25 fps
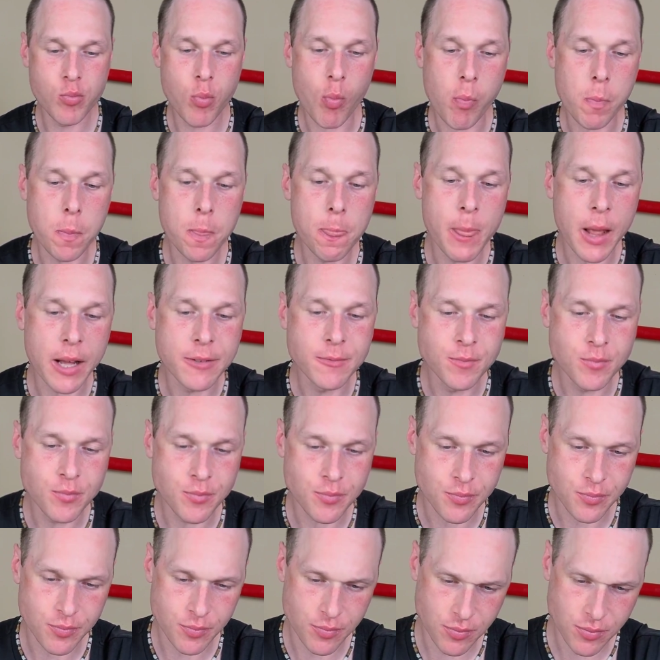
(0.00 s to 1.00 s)
I
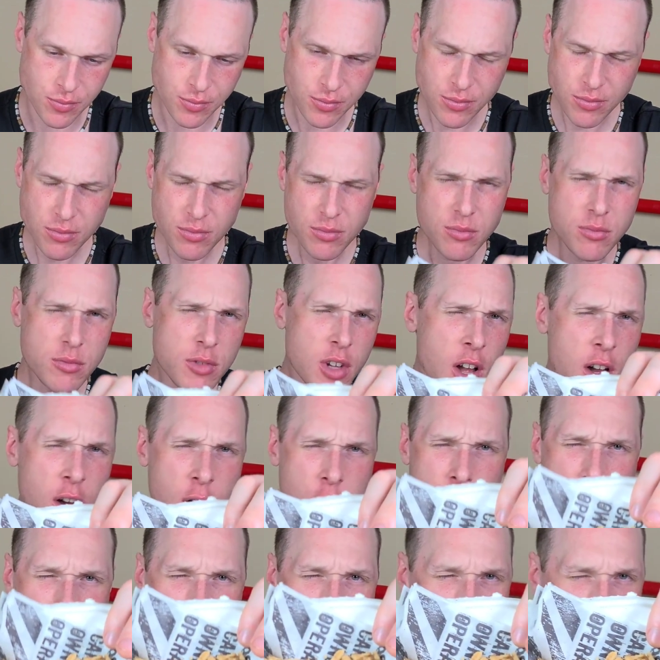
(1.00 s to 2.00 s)
don't
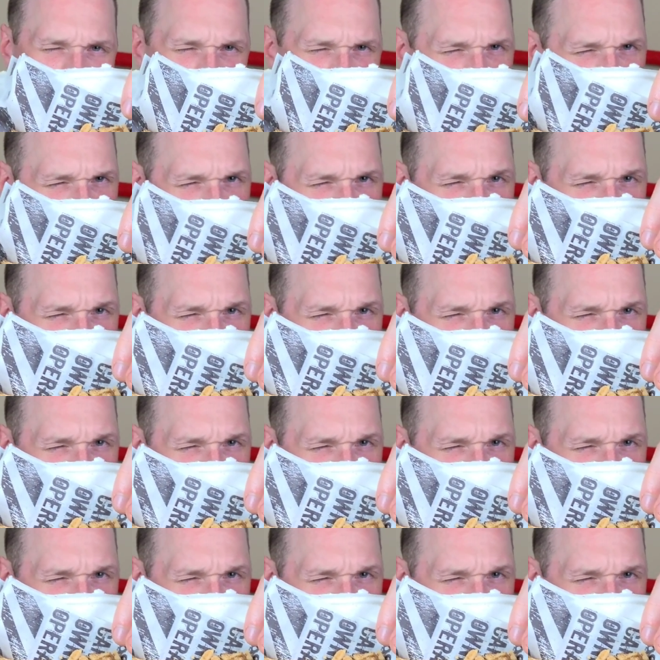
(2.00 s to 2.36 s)
know, are you guys gonna